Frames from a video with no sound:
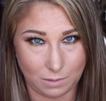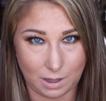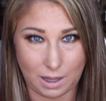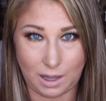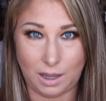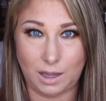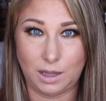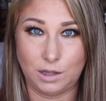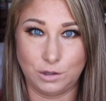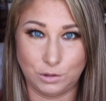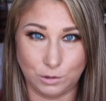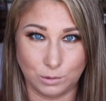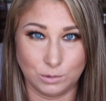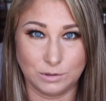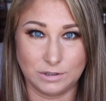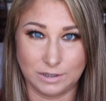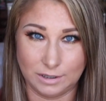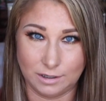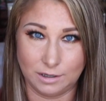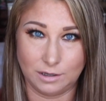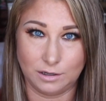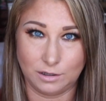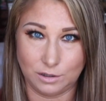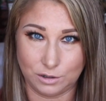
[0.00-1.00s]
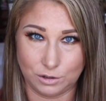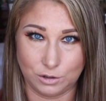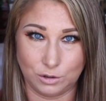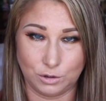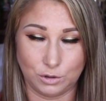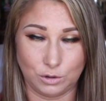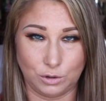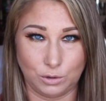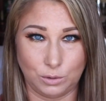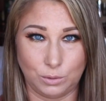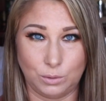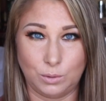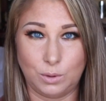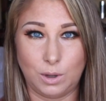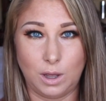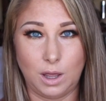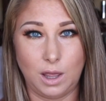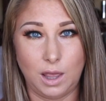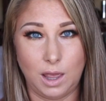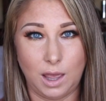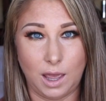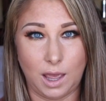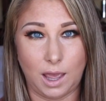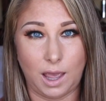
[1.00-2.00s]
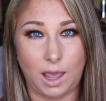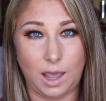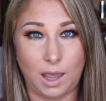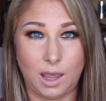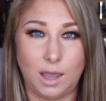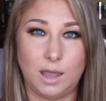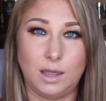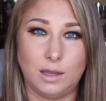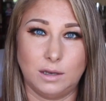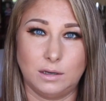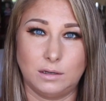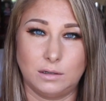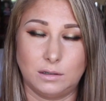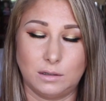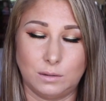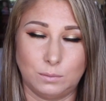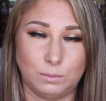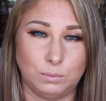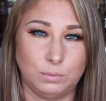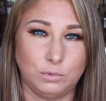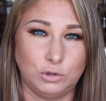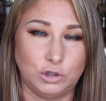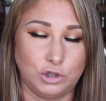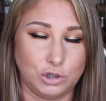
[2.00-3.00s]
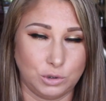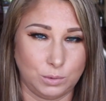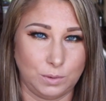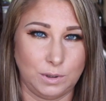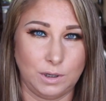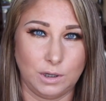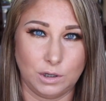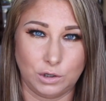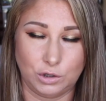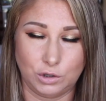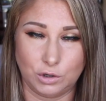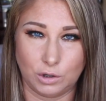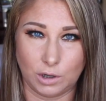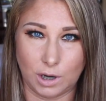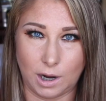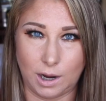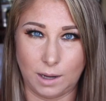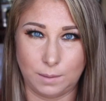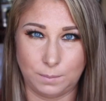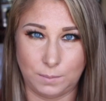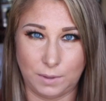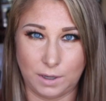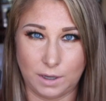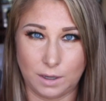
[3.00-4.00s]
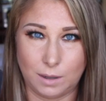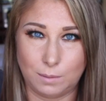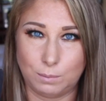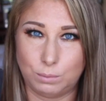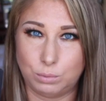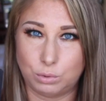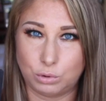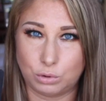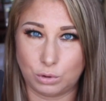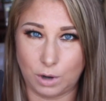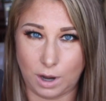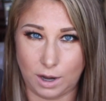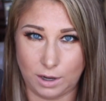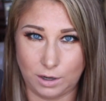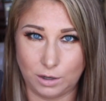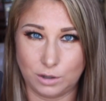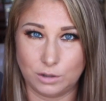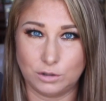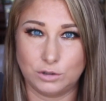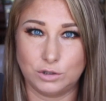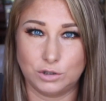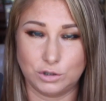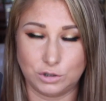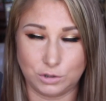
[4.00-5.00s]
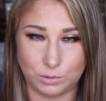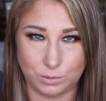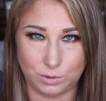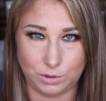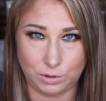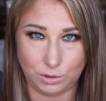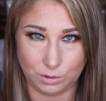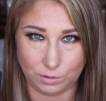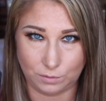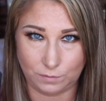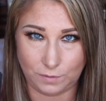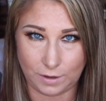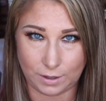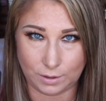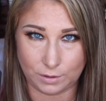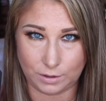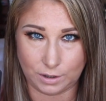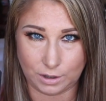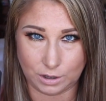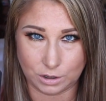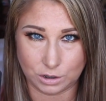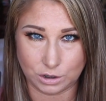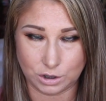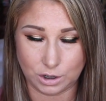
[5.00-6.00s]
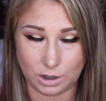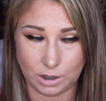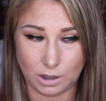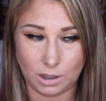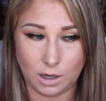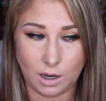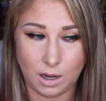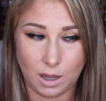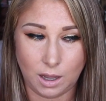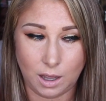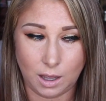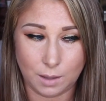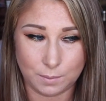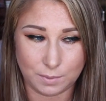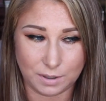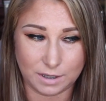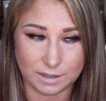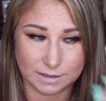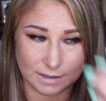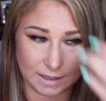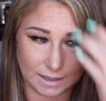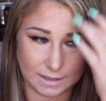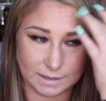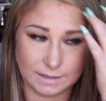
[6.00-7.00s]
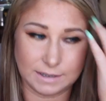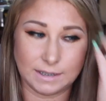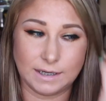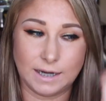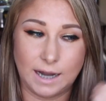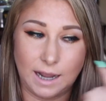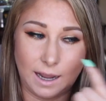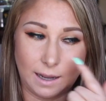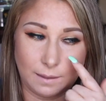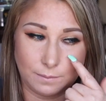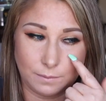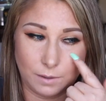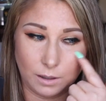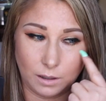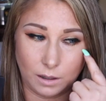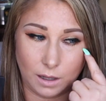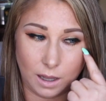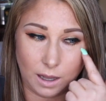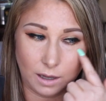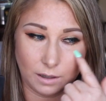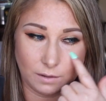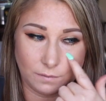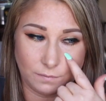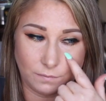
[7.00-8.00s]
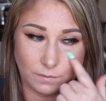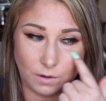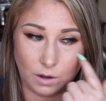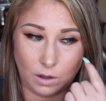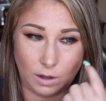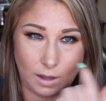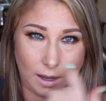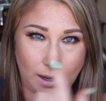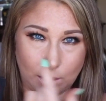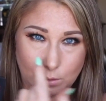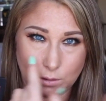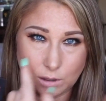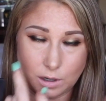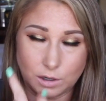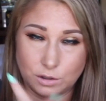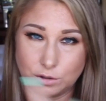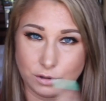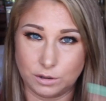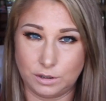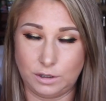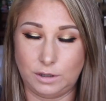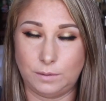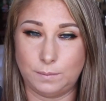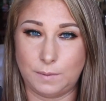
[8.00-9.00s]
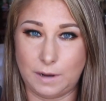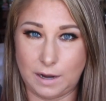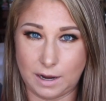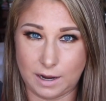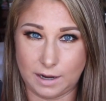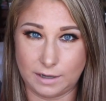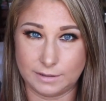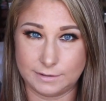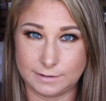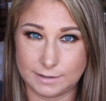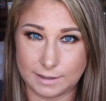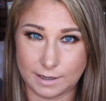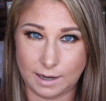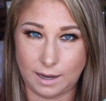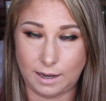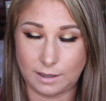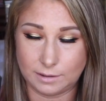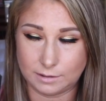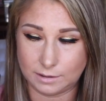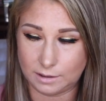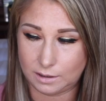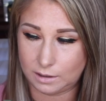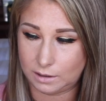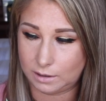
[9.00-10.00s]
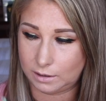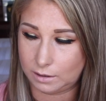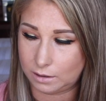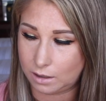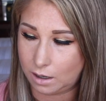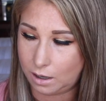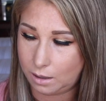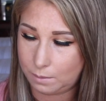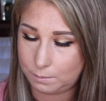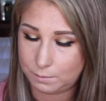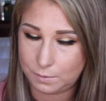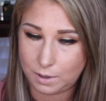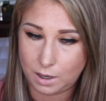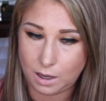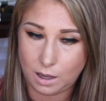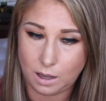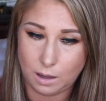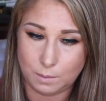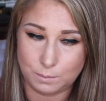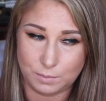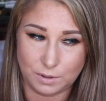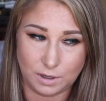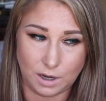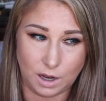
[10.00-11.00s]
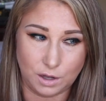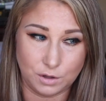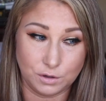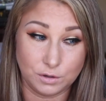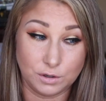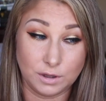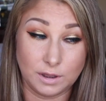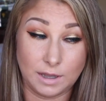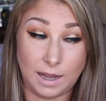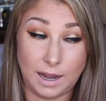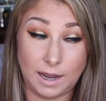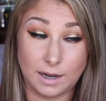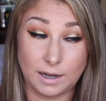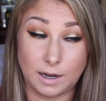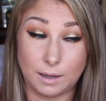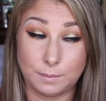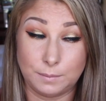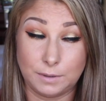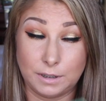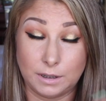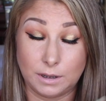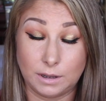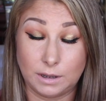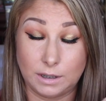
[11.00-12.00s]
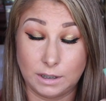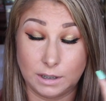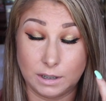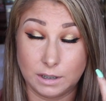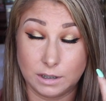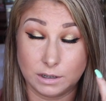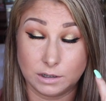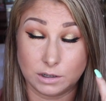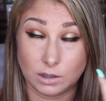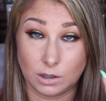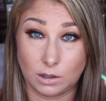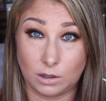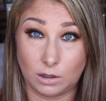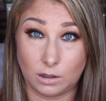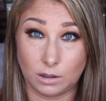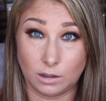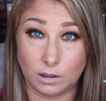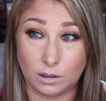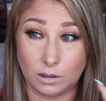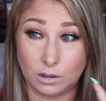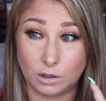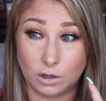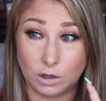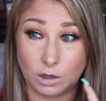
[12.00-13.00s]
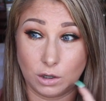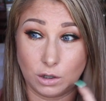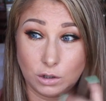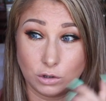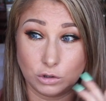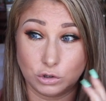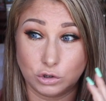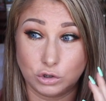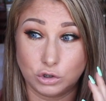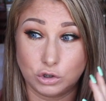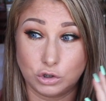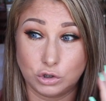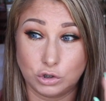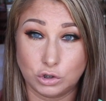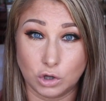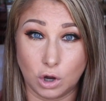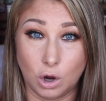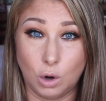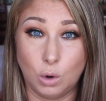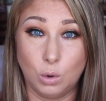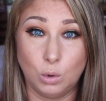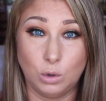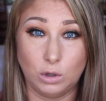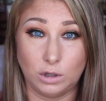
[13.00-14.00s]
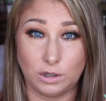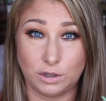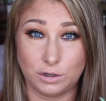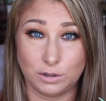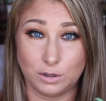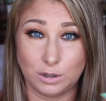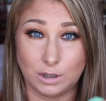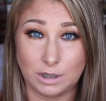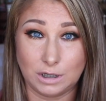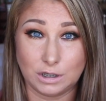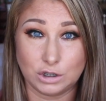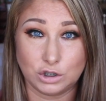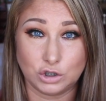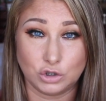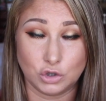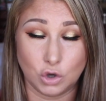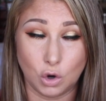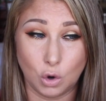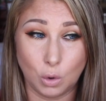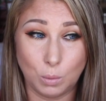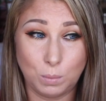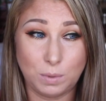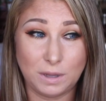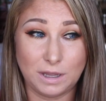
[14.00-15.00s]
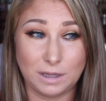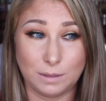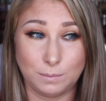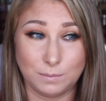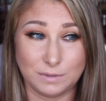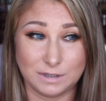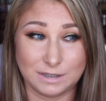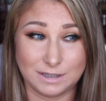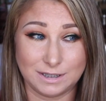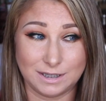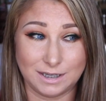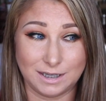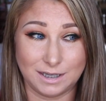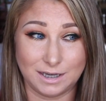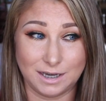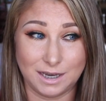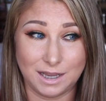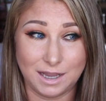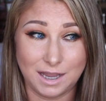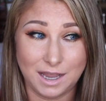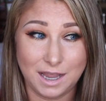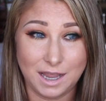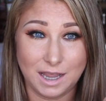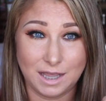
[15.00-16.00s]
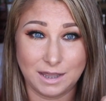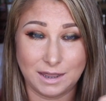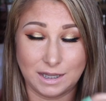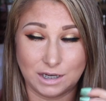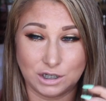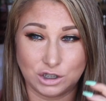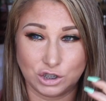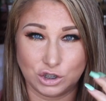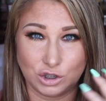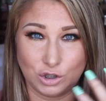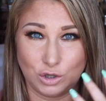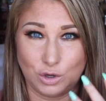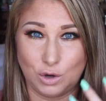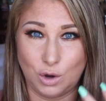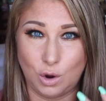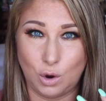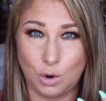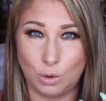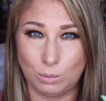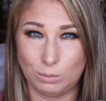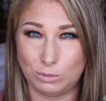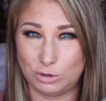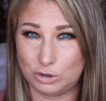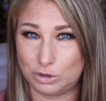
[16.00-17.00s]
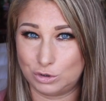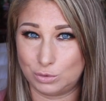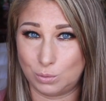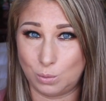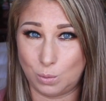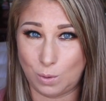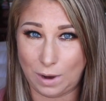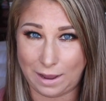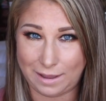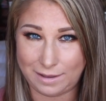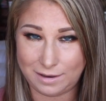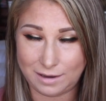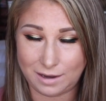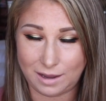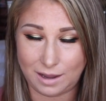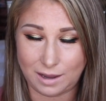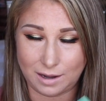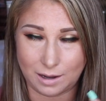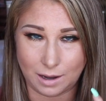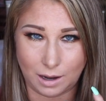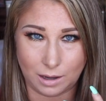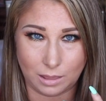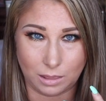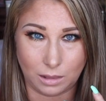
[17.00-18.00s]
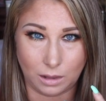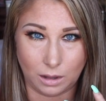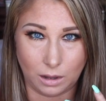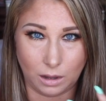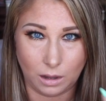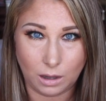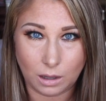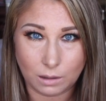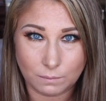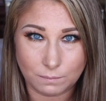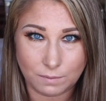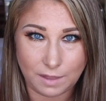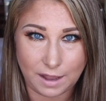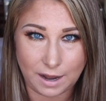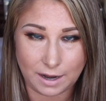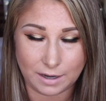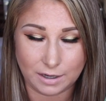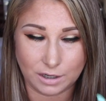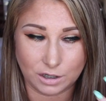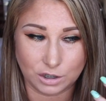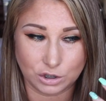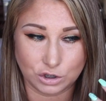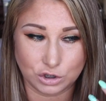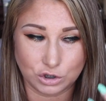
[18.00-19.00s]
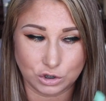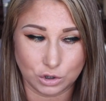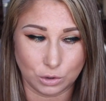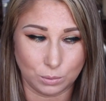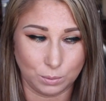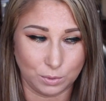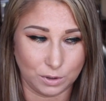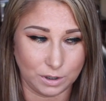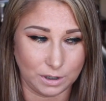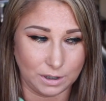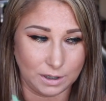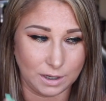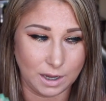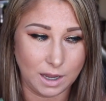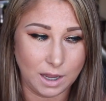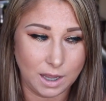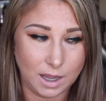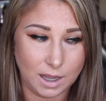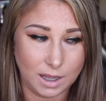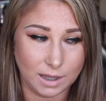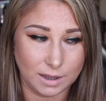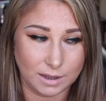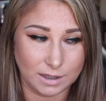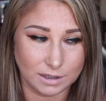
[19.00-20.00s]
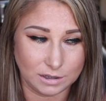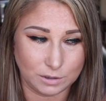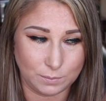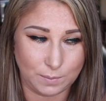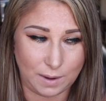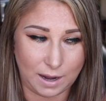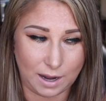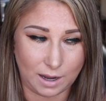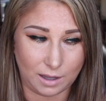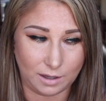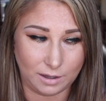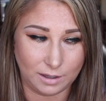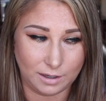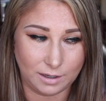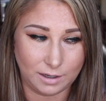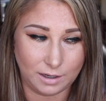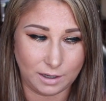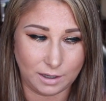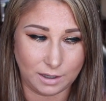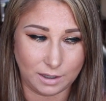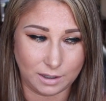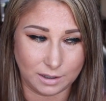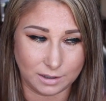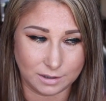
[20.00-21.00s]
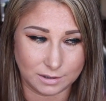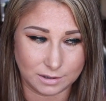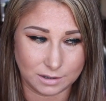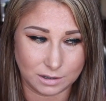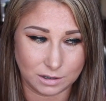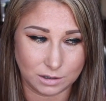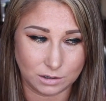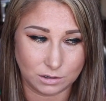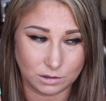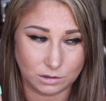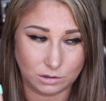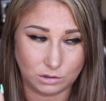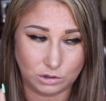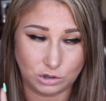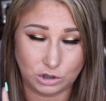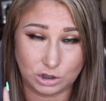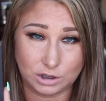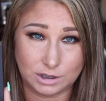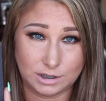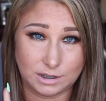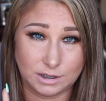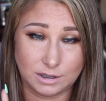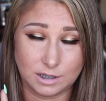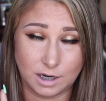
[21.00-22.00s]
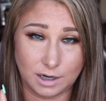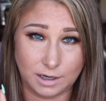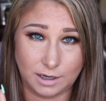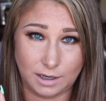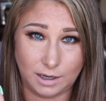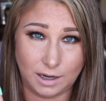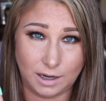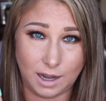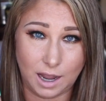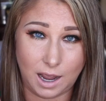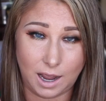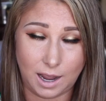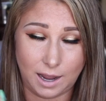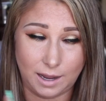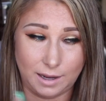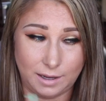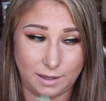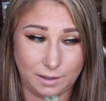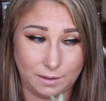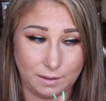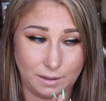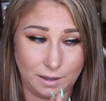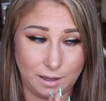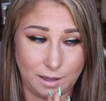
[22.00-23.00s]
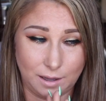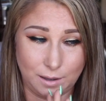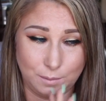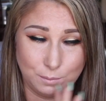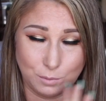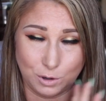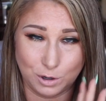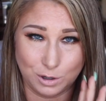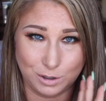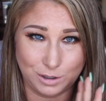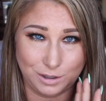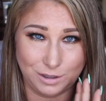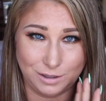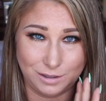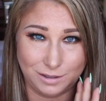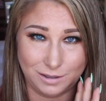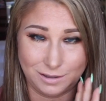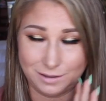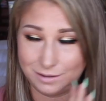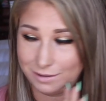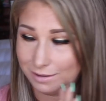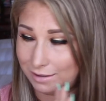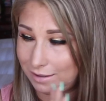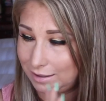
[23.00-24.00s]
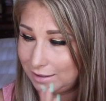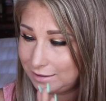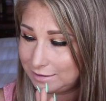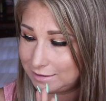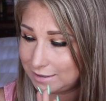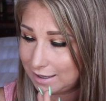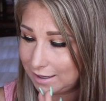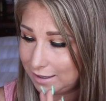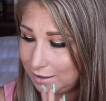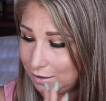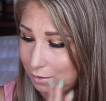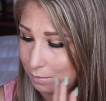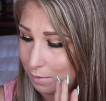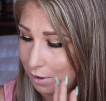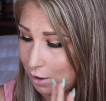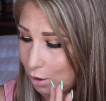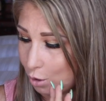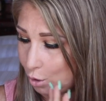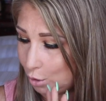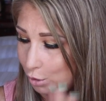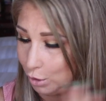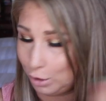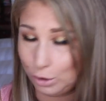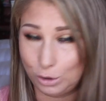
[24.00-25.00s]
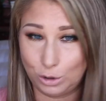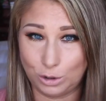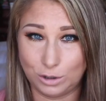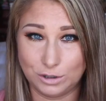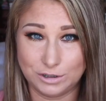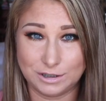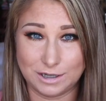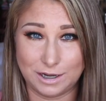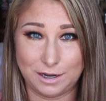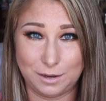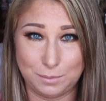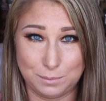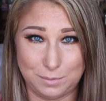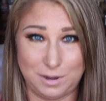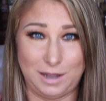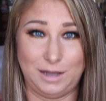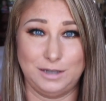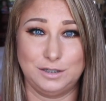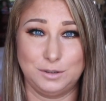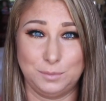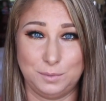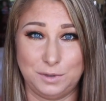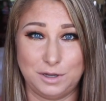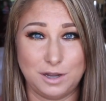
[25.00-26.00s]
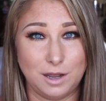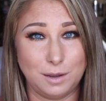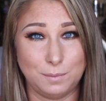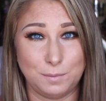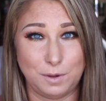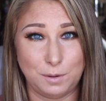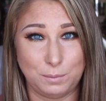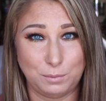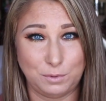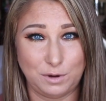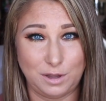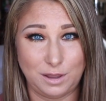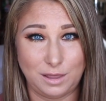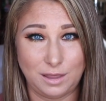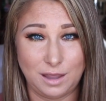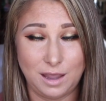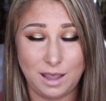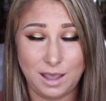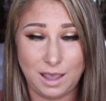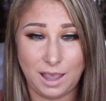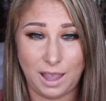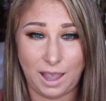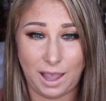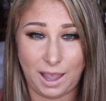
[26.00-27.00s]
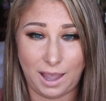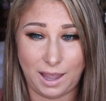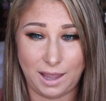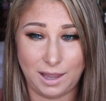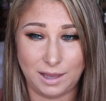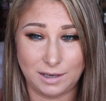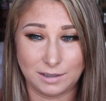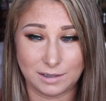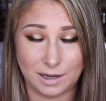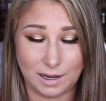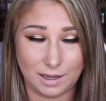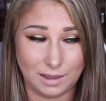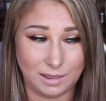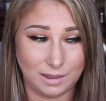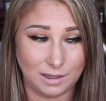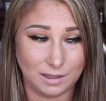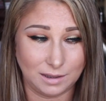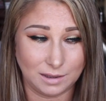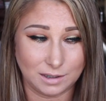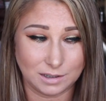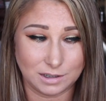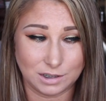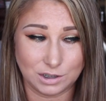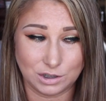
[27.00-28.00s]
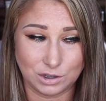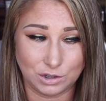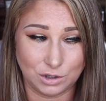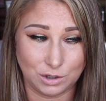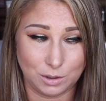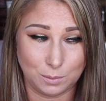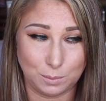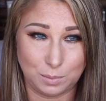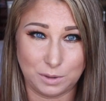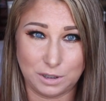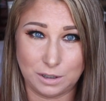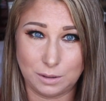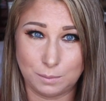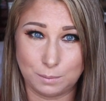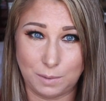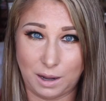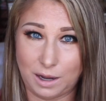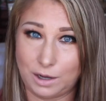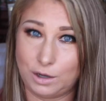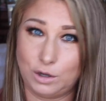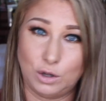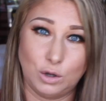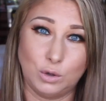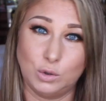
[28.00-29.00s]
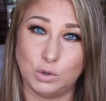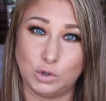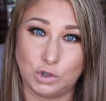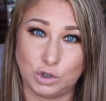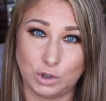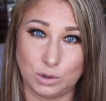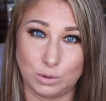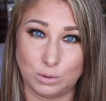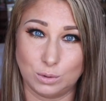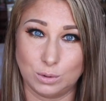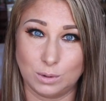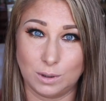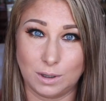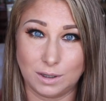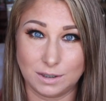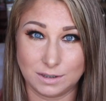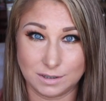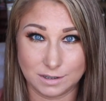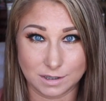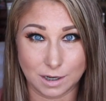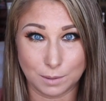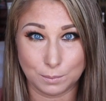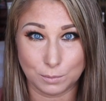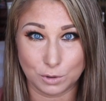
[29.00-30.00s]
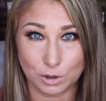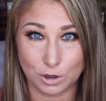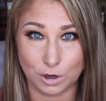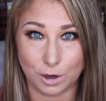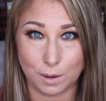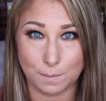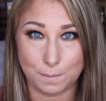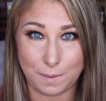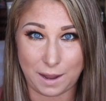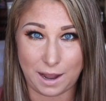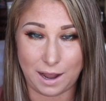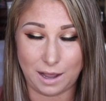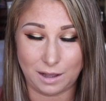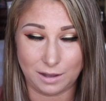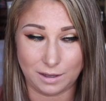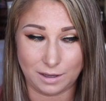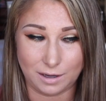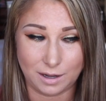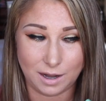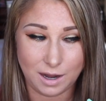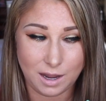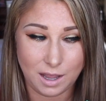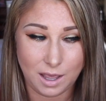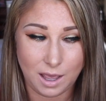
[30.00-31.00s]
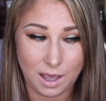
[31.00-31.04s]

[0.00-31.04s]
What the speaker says: using a glitter glue and doing your eye makeup prior to doing your foundation, because I did have a lot of fallout underneath my eyes that I had to clean up. But other than that, I mean, these are so glittery, so pigmented, they just look almost wet, and I love that. It is so pretty. This palette is just stunning. I am already excited about all the looks I can possibly come up with, and I think this is going to be my go-to summer palette.